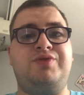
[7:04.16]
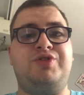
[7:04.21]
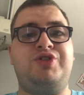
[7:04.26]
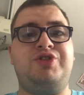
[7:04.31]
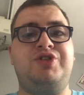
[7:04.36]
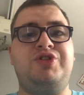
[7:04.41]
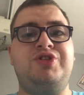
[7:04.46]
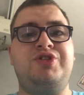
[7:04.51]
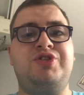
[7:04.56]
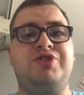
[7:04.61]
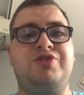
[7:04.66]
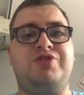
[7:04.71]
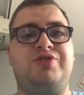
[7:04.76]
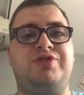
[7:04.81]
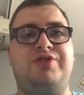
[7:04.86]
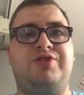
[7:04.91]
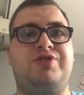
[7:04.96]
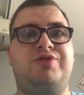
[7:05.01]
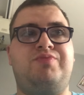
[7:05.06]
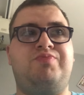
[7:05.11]
Just,
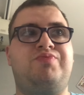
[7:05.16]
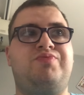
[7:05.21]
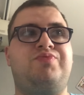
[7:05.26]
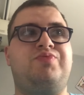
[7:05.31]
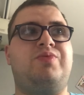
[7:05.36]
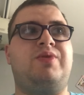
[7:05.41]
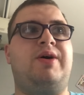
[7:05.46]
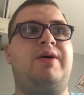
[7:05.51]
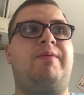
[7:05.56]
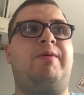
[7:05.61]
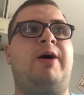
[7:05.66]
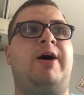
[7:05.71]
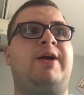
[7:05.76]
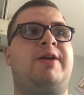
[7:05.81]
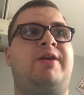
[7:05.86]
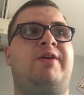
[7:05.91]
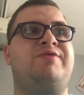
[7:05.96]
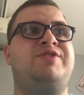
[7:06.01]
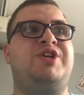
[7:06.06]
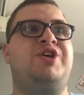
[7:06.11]
I'd
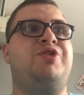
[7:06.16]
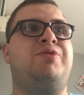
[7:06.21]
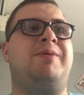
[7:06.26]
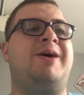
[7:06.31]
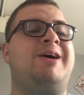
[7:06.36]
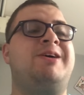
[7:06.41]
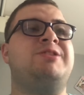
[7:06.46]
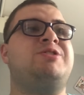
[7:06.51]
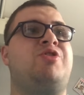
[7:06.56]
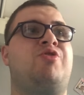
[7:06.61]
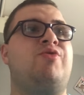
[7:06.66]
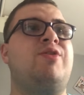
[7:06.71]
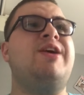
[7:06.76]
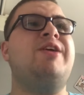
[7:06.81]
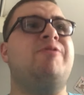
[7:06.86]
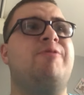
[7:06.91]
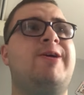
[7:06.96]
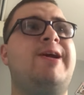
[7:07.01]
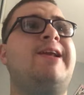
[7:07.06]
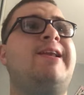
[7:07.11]
love to hear about his career,
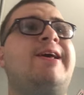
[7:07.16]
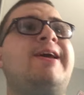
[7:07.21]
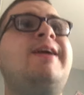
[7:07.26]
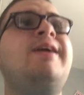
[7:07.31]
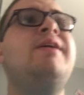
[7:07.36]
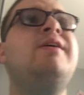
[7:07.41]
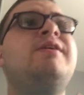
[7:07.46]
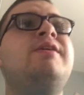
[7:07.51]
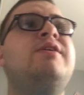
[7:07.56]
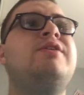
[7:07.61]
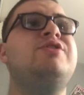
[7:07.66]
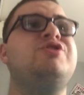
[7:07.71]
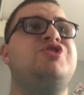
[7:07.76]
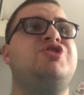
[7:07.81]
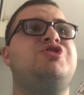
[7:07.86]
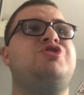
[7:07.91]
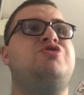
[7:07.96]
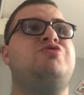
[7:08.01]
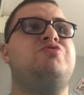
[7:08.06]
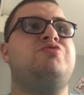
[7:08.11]
really.
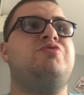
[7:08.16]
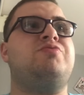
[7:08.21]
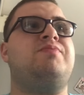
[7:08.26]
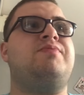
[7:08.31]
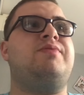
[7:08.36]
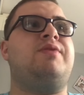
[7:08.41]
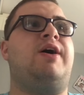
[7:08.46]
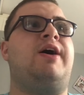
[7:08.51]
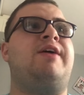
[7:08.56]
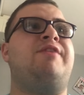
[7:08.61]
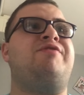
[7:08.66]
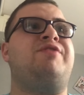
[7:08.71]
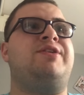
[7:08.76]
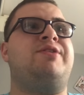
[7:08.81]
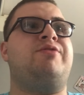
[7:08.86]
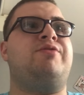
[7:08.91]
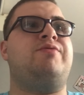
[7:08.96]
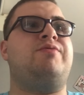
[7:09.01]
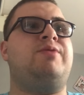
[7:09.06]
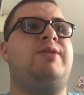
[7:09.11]
I
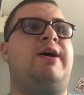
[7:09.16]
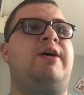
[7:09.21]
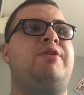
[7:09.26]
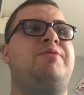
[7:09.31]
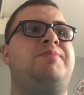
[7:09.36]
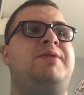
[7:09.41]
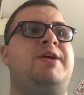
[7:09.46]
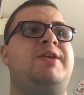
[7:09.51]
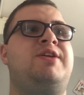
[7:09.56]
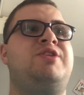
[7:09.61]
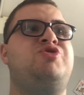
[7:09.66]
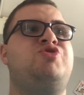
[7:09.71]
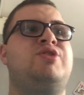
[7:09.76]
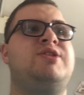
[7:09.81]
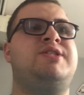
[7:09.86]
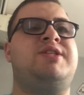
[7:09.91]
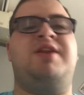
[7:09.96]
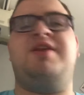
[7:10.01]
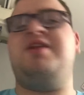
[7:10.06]
think that would be an interesting